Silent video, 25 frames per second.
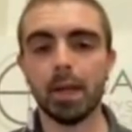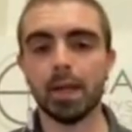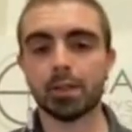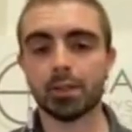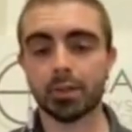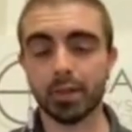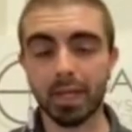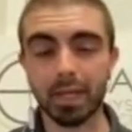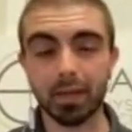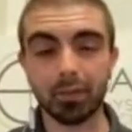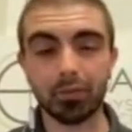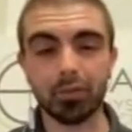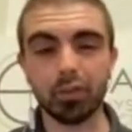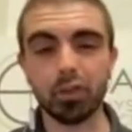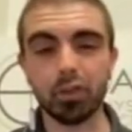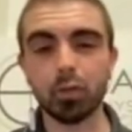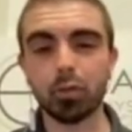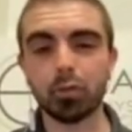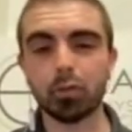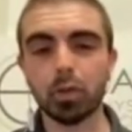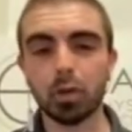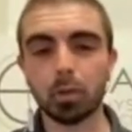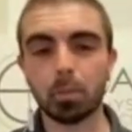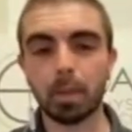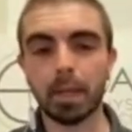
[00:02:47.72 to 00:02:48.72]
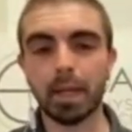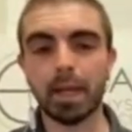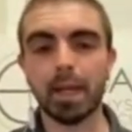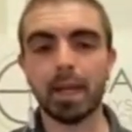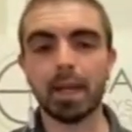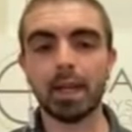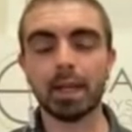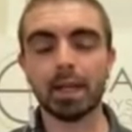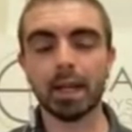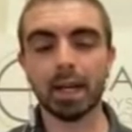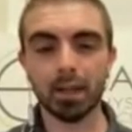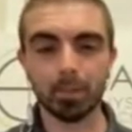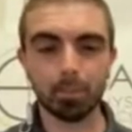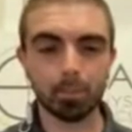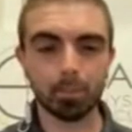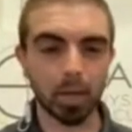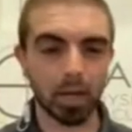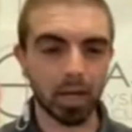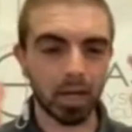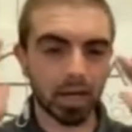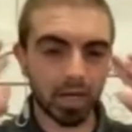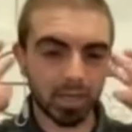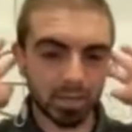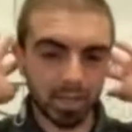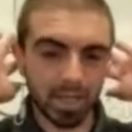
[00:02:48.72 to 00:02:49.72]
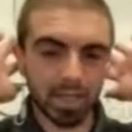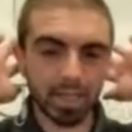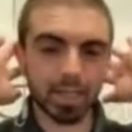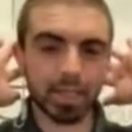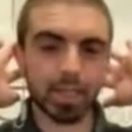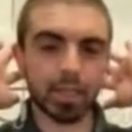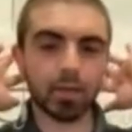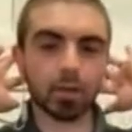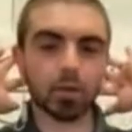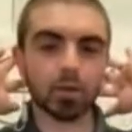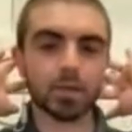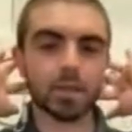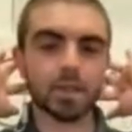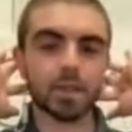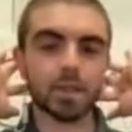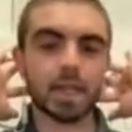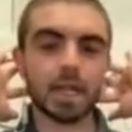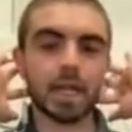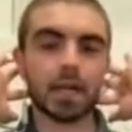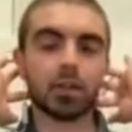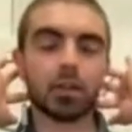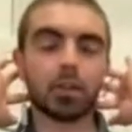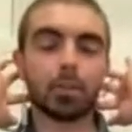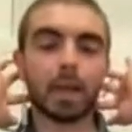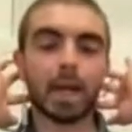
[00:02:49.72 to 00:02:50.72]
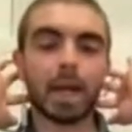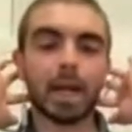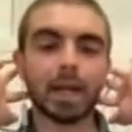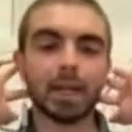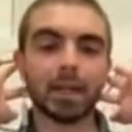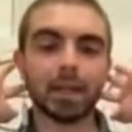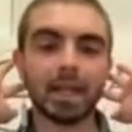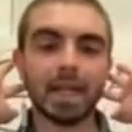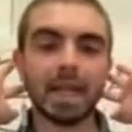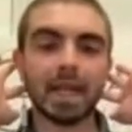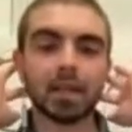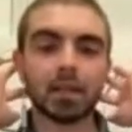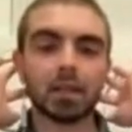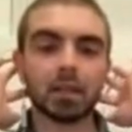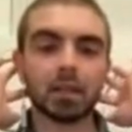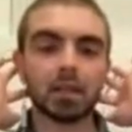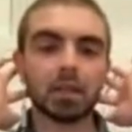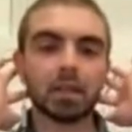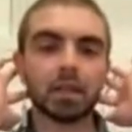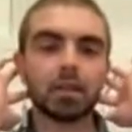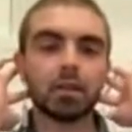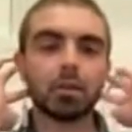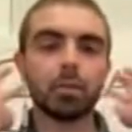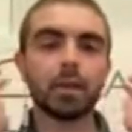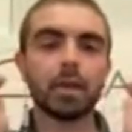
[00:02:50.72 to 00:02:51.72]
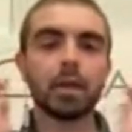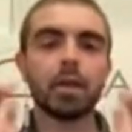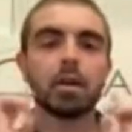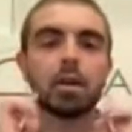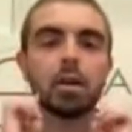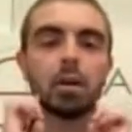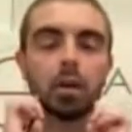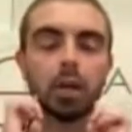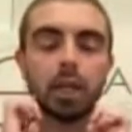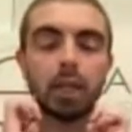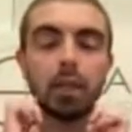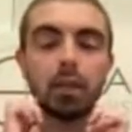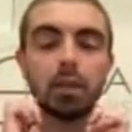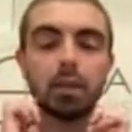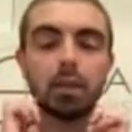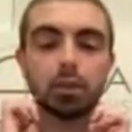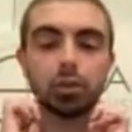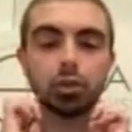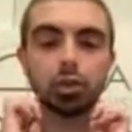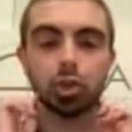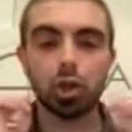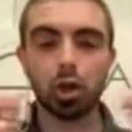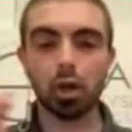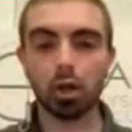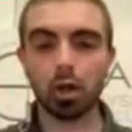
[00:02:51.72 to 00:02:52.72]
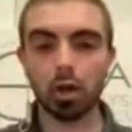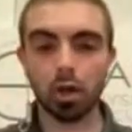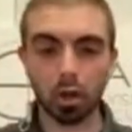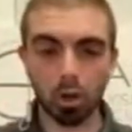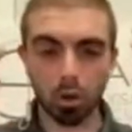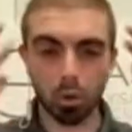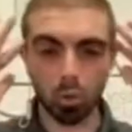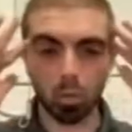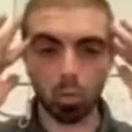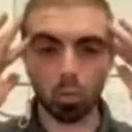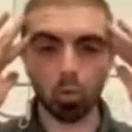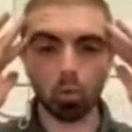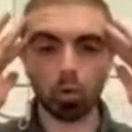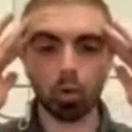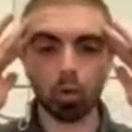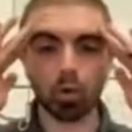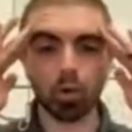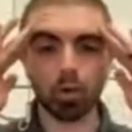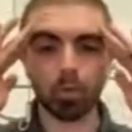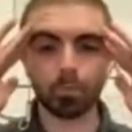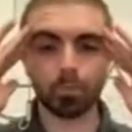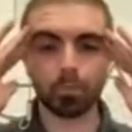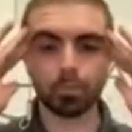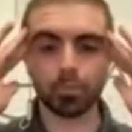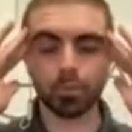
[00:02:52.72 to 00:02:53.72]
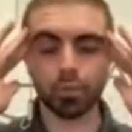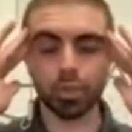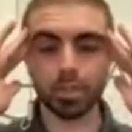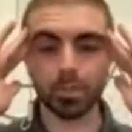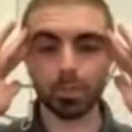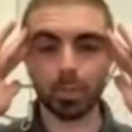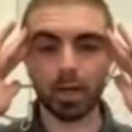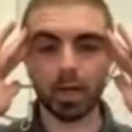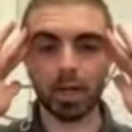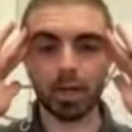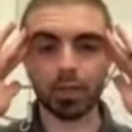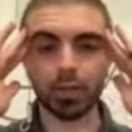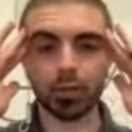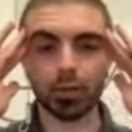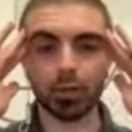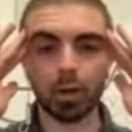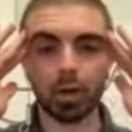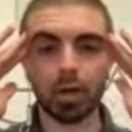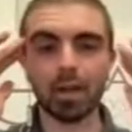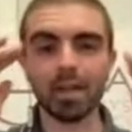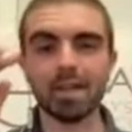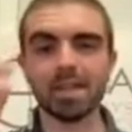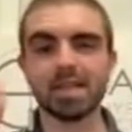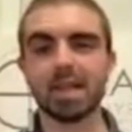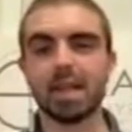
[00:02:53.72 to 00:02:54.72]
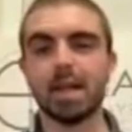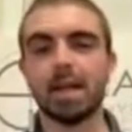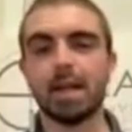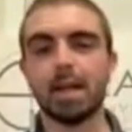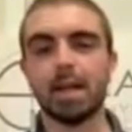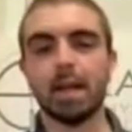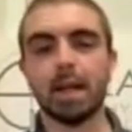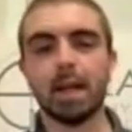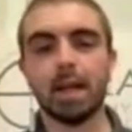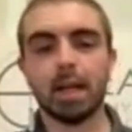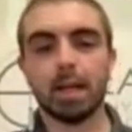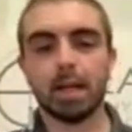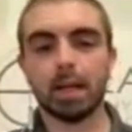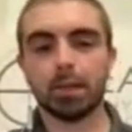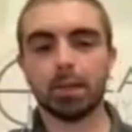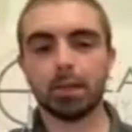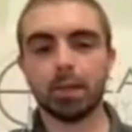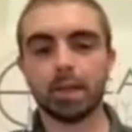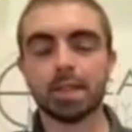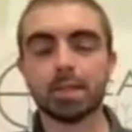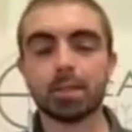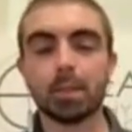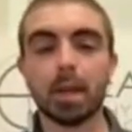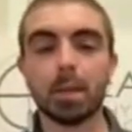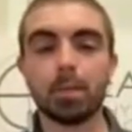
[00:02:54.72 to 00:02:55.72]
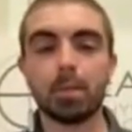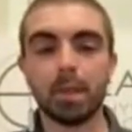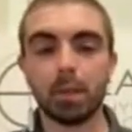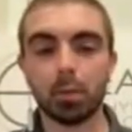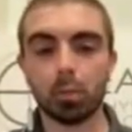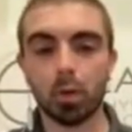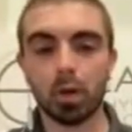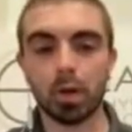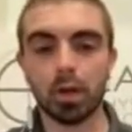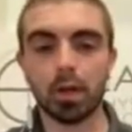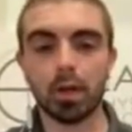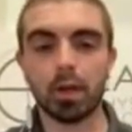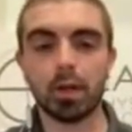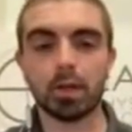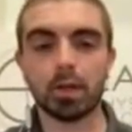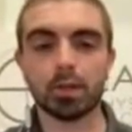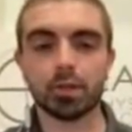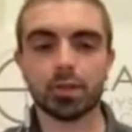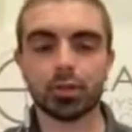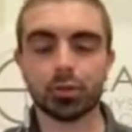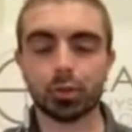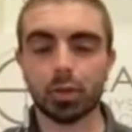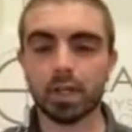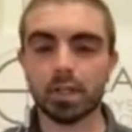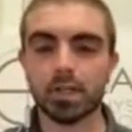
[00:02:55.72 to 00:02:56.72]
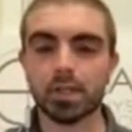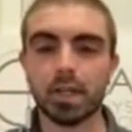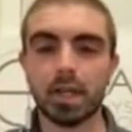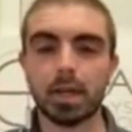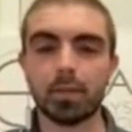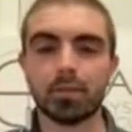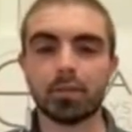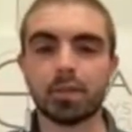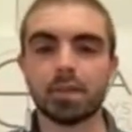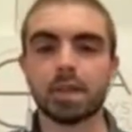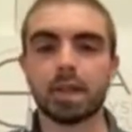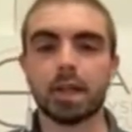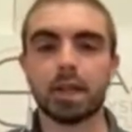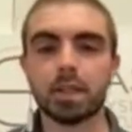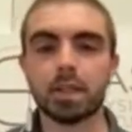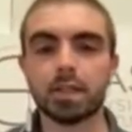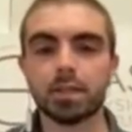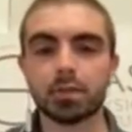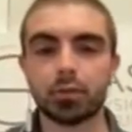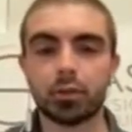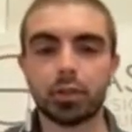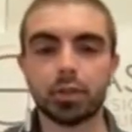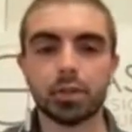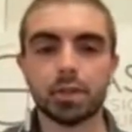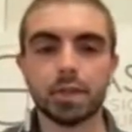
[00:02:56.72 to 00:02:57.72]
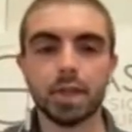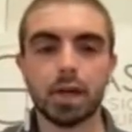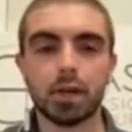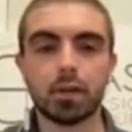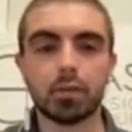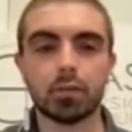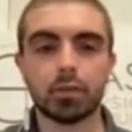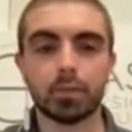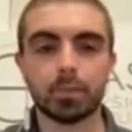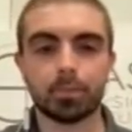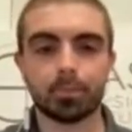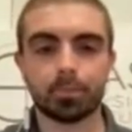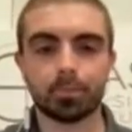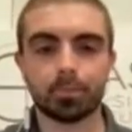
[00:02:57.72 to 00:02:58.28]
So again, if you feel pain kind of behind that ears, down the back of the neck a little bit, in the jaw, or just behind your eyes, this might be one stretch to emphasize for yourself.